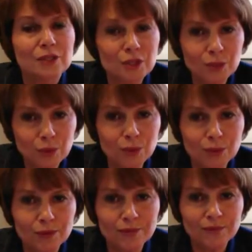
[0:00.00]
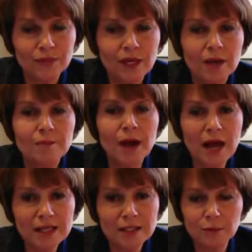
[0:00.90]
Two,
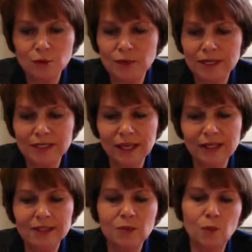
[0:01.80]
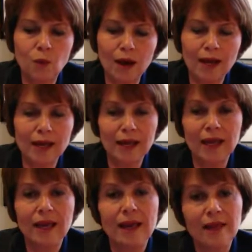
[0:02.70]
possible reasons why
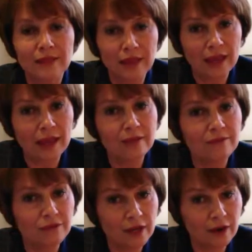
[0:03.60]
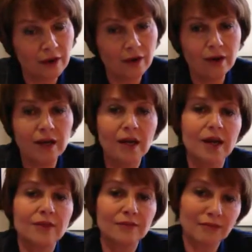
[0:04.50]
they fear
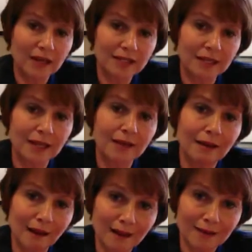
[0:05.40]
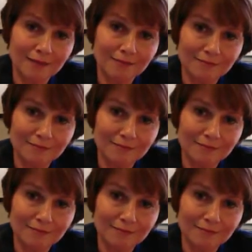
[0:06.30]
facing God.